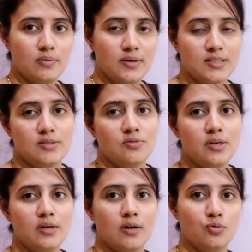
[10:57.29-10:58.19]

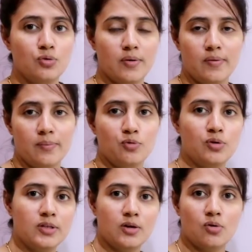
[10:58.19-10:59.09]
necessary to develop
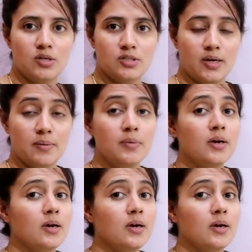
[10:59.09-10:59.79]
during their college time,